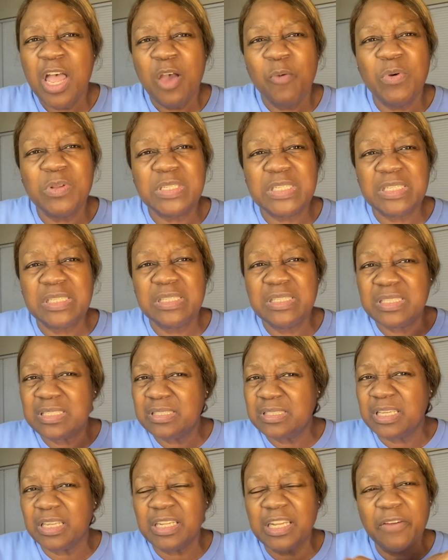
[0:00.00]
was
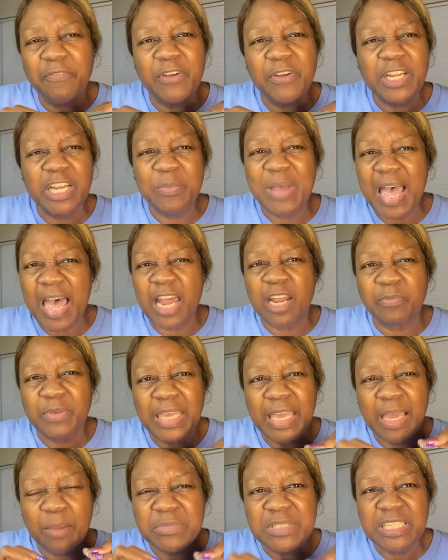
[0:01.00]
delivering them out of
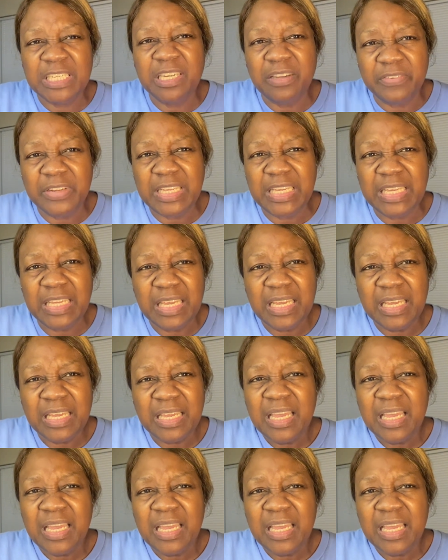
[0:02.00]
captivity